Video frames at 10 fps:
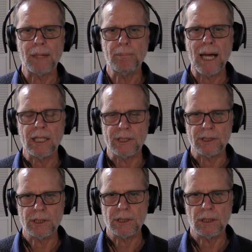
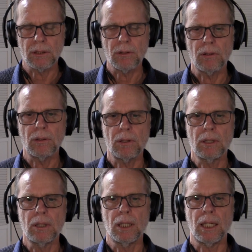unbalanced
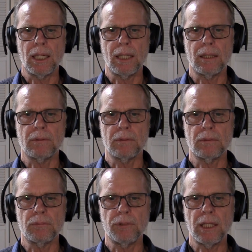or
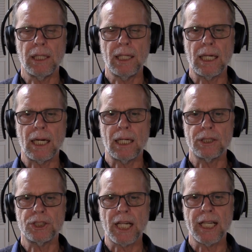really
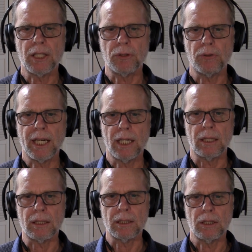shaken
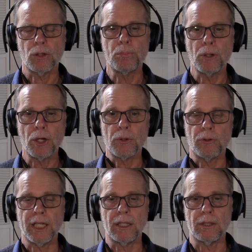around or blown
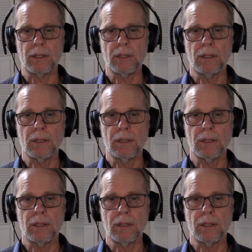around,